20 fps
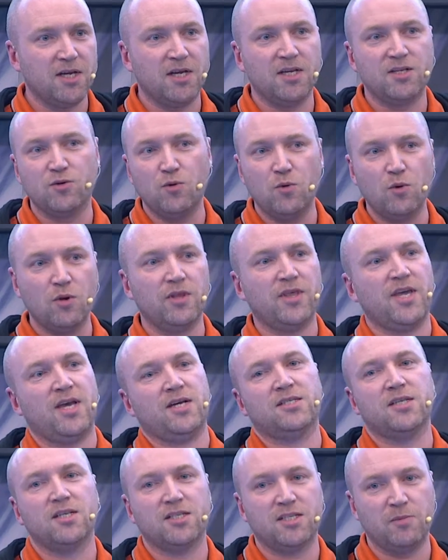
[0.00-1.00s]
is all of the
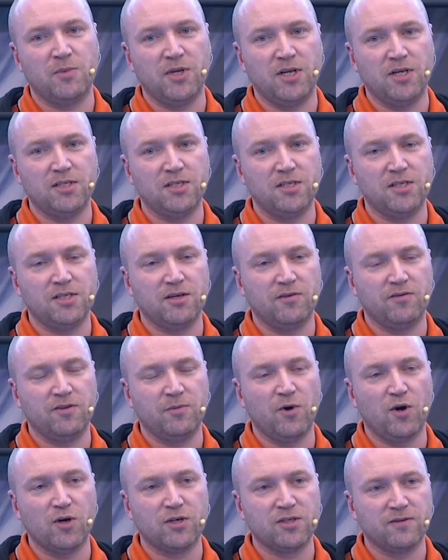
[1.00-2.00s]
accessibility stuff that
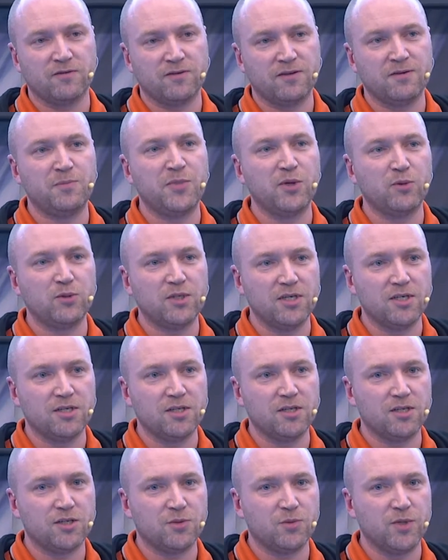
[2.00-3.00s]
Microsoft has built into
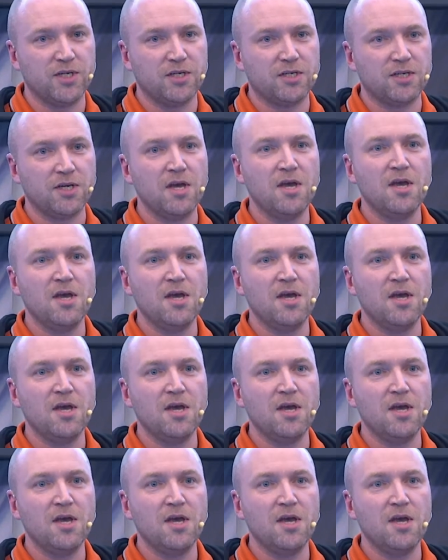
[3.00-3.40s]
the suite.